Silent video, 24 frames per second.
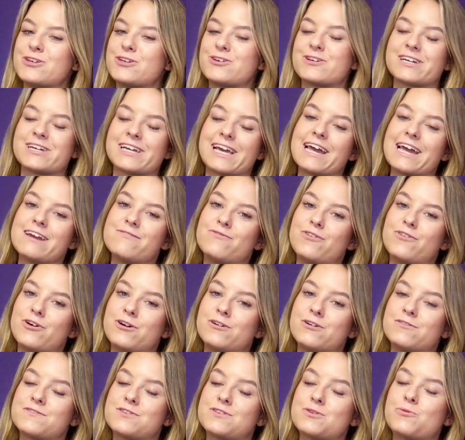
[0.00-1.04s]
You can get
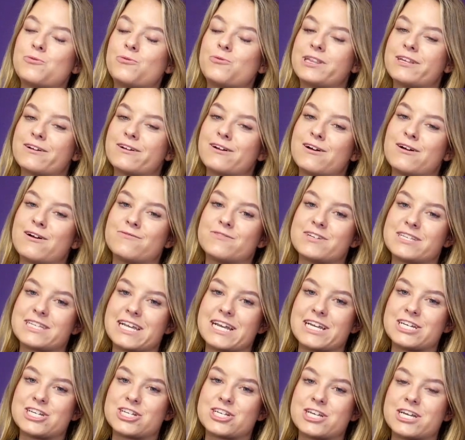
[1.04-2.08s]
involved with the
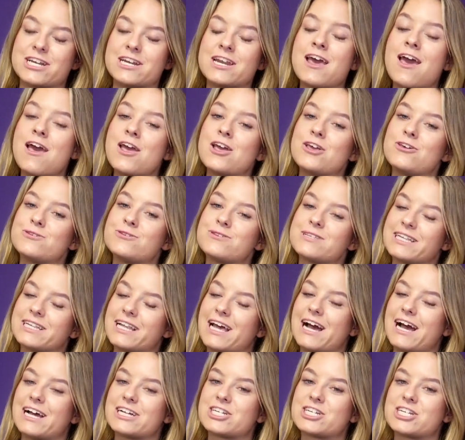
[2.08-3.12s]
conversation using
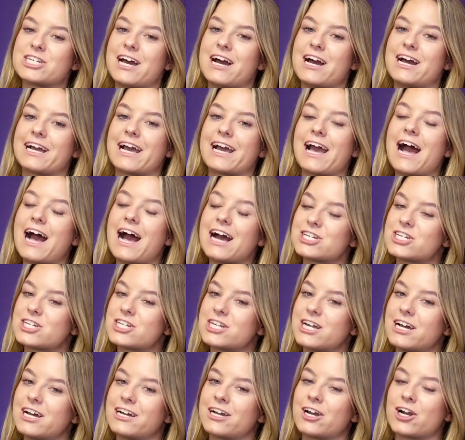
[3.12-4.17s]
the hashtag,
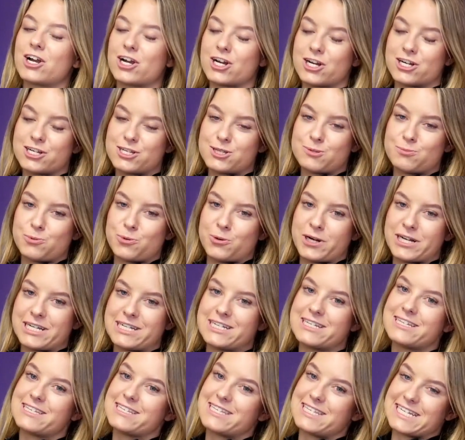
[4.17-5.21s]
hashtag Her
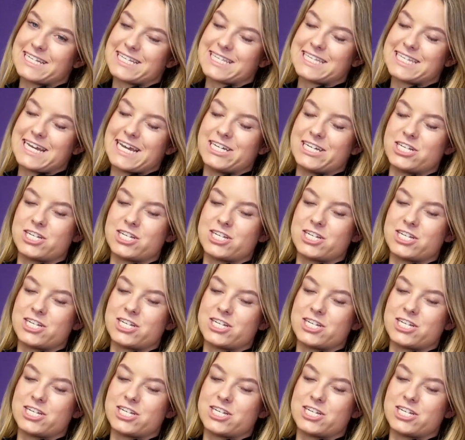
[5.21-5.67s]
Sport Six